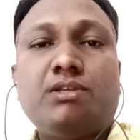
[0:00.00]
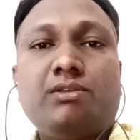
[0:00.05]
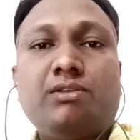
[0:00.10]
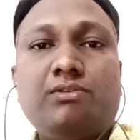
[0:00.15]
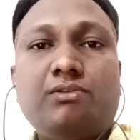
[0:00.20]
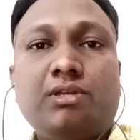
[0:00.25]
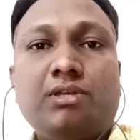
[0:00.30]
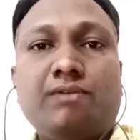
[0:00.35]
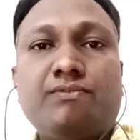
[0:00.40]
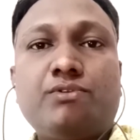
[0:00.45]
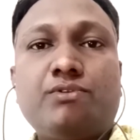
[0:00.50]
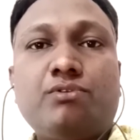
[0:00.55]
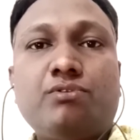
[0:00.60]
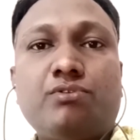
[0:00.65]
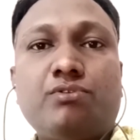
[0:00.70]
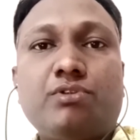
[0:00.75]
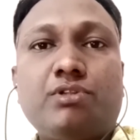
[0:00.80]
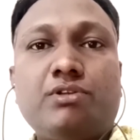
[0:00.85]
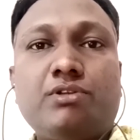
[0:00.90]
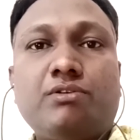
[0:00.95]
You have to
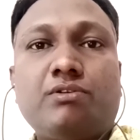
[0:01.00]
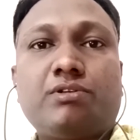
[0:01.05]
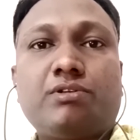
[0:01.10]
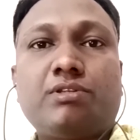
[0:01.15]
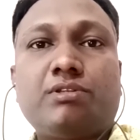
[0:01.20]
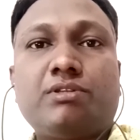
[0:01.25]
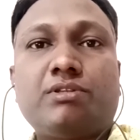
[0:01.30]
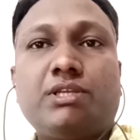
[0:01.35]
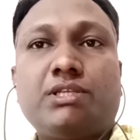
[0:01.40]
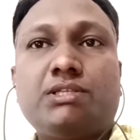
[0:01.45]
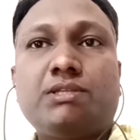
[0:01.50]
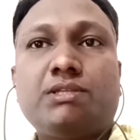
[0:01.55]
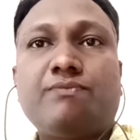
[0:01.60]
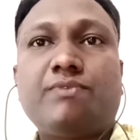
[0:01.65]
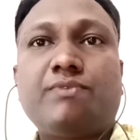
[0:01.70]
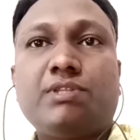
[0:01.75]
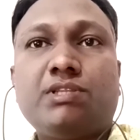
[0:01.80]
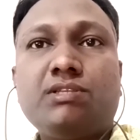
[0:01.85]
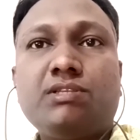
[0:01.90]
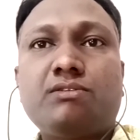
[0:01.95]
go to a doctor, except
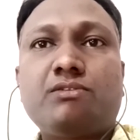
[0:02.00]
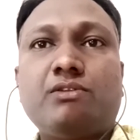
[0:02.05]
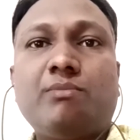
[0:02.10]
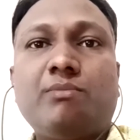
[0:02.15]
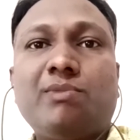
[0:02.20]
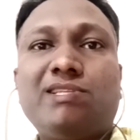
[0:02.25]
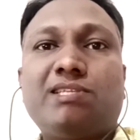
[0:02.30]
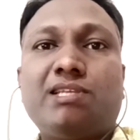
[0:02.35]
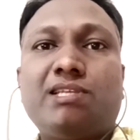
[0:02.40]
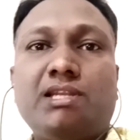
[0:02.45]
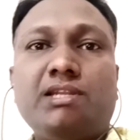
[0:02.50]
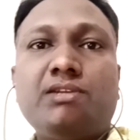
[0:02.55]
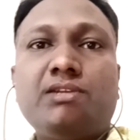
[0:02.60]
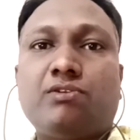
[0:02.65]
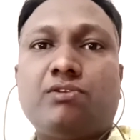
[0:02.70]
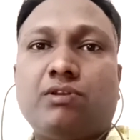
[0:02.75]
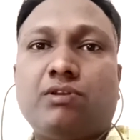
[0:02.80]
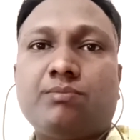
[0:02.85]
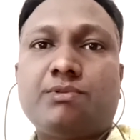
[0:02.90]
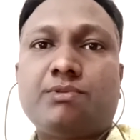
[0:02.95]
for this normal saline
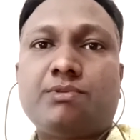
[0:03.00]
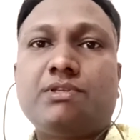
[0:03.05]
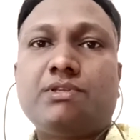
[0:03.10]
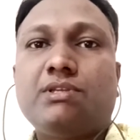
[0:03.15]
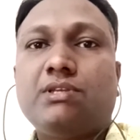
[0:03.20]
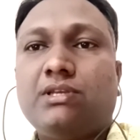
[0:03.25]
drops.